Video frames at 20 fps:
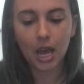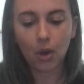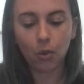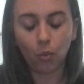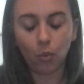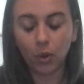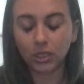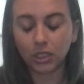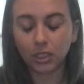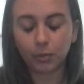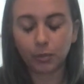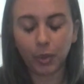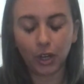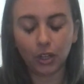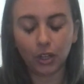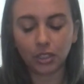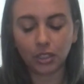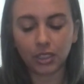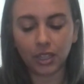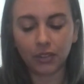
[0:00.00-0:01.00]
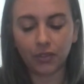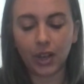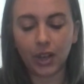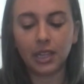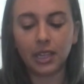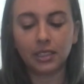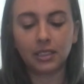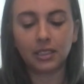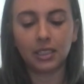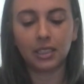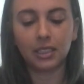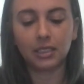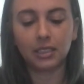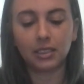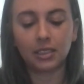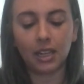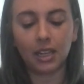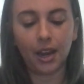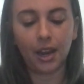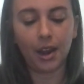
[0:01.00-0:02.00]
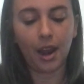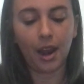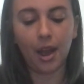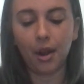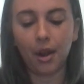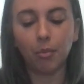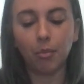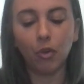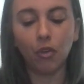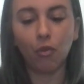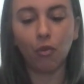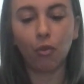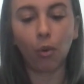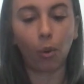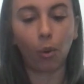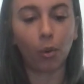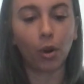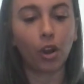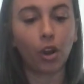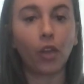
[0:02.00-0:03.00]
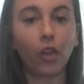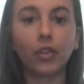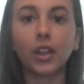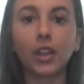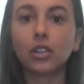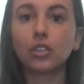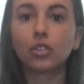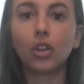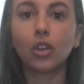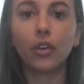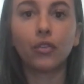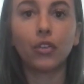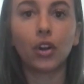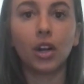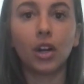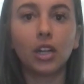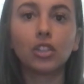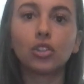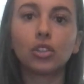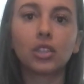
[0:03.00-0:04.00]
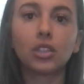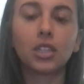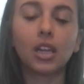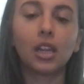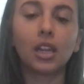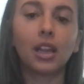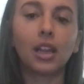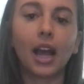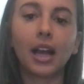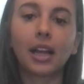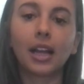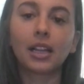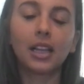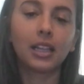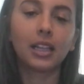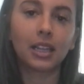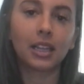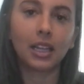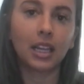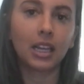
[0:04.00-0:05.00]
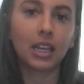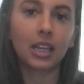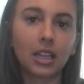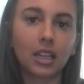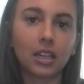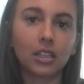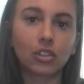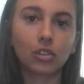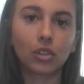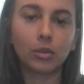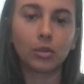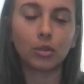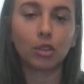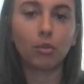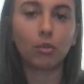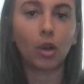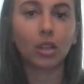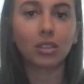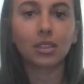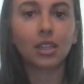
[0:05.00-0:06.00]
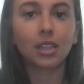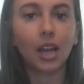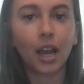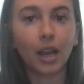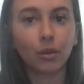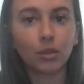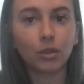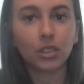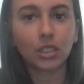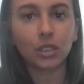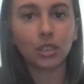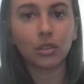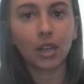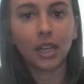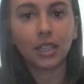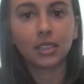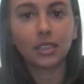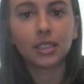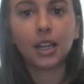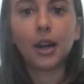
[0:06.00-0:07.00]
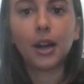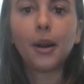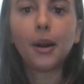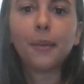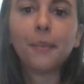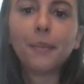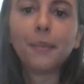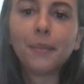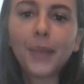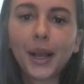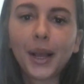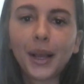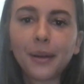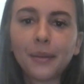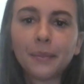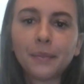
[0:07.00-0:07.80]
what Spirit's advice is and how to move forward on this. So if you're interested in that, click the link description box and I will see you guys there. Bye.